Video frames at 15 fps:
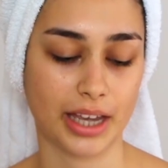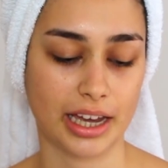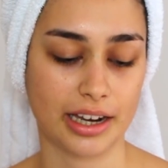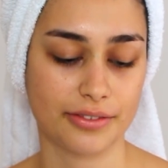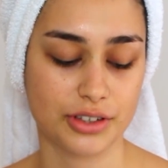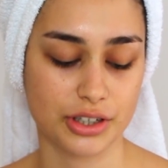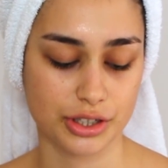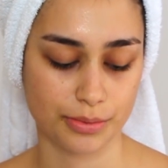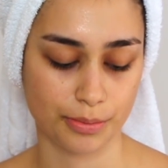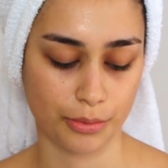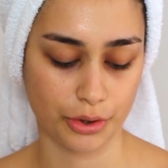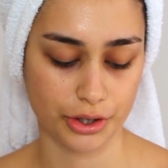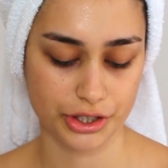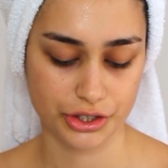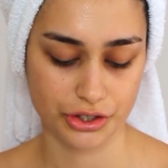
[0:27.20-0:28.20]
Kind of just
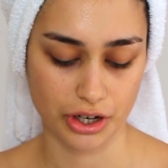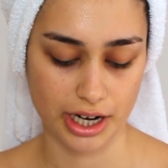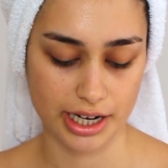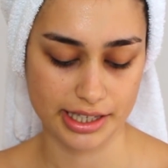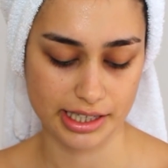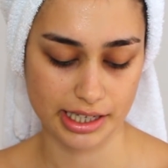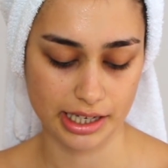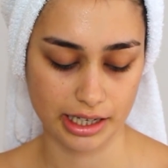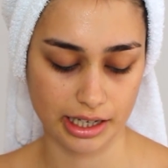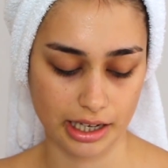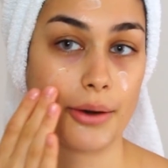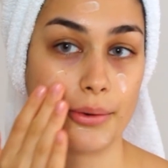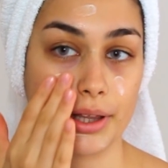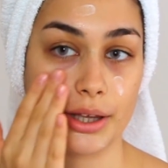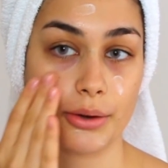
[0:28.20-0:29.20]
moisturizing.
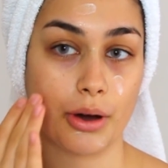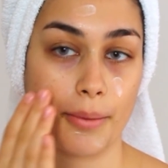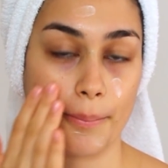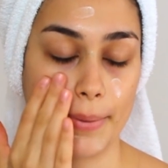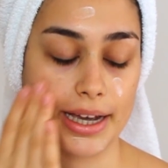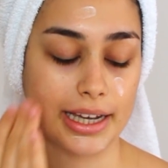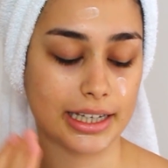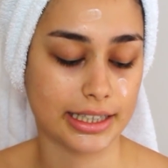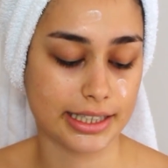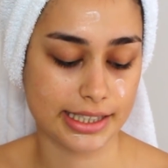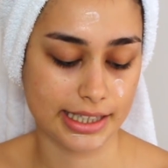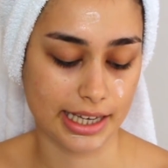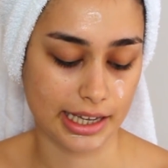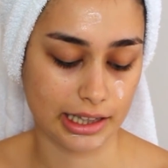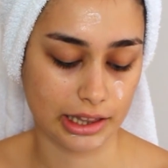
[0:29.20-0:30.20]
I really want my
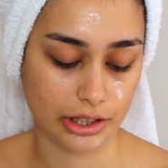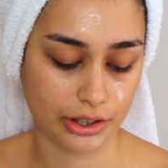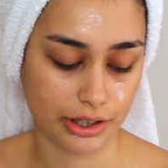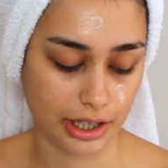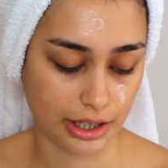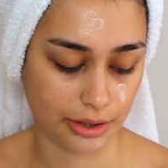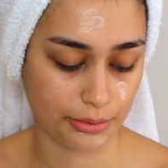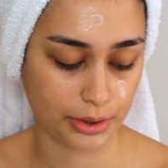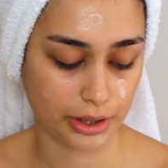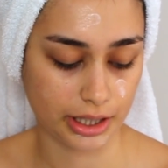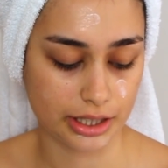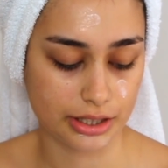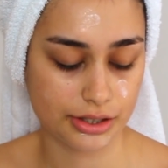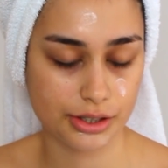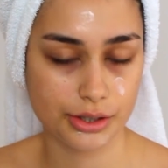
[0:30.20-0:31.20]
skin looking
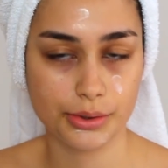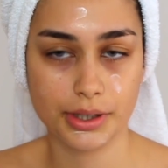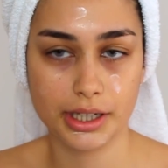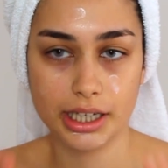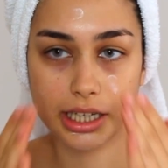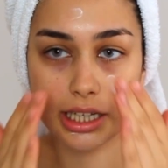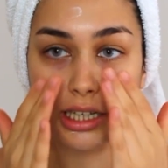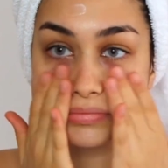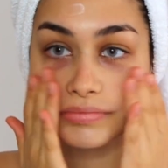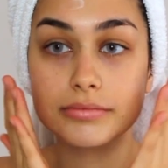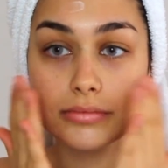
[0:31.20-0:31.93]
really dewy.